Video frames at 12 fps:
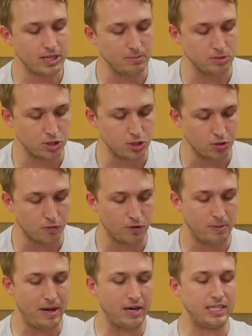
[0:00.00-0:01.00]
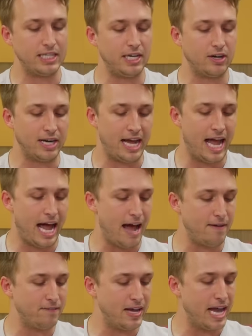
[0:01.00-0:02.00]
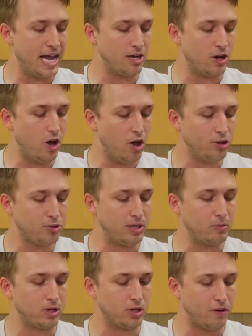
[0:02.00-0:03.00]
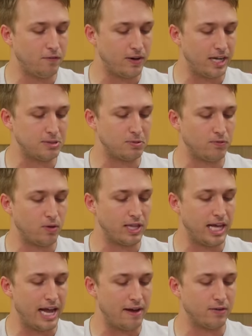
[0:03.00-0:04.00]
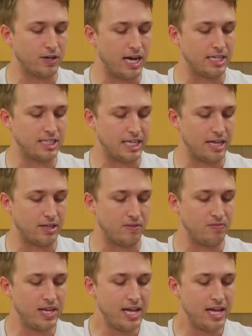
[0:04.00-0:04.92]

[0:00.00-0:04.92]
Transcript: with them too for about 1.5 years, and all three were good friends before they ever got together.